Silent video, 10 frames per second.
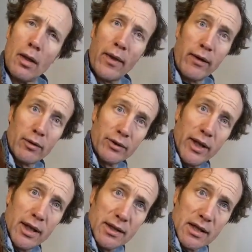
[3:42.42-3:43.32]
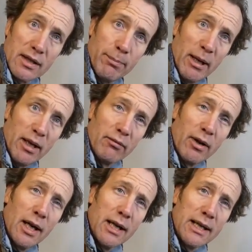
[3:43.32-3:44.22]
They're on there and they're spinning
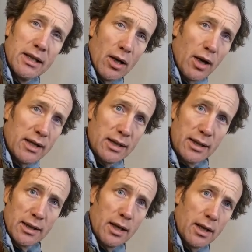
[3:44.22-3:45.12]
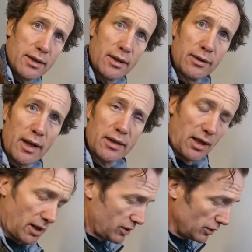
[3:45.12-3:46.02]
really nicely, so that's
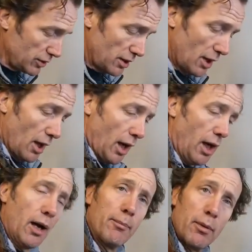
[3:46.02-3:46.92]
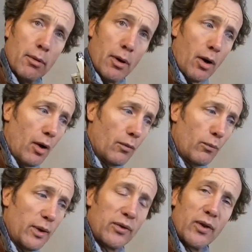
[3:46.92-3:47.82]
good.
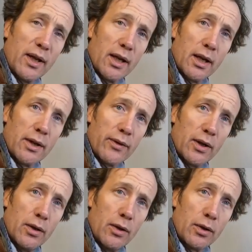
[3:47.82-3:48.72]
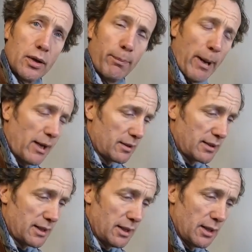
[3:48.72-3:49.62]
On with the look
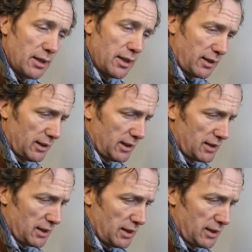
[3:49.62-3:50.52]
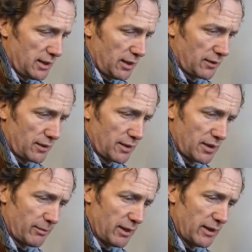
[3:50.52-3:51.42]
pedals, the early, I think these are early deltas or
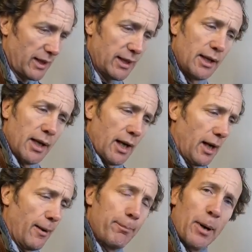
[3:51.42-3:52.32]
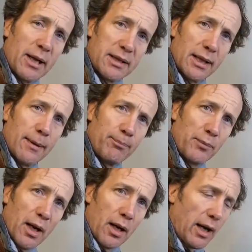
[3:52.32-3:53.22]
something like that, but
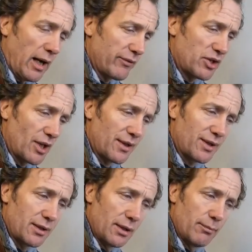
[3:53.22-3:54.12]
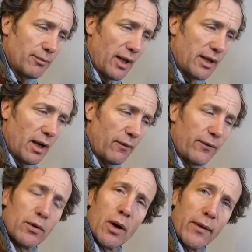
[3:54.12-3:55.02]
I have adjusted them. They now
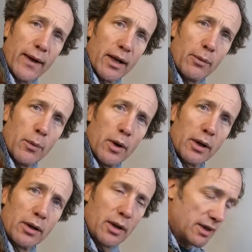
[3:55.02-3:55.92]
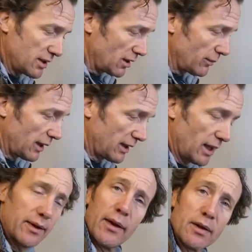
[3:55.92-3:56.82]
feel like they're going to work nicely, so we're going to
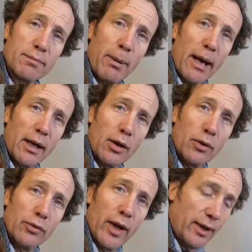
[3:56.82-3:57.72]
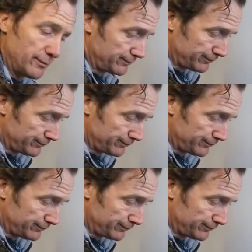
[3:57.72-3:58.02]
get those back on there.